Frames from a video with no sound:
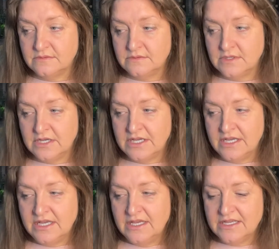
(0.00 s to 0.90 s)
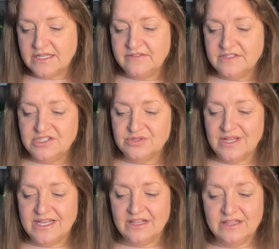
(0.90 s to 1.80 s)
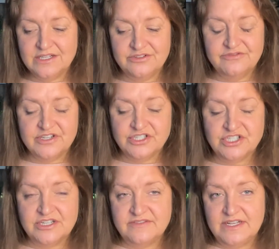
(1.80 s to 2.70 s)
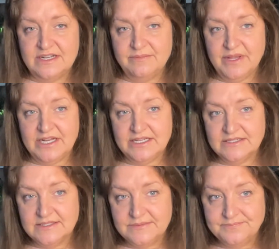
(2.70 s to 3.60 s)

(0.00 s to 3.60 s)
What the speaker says: You can even do like a little version of it in meetings.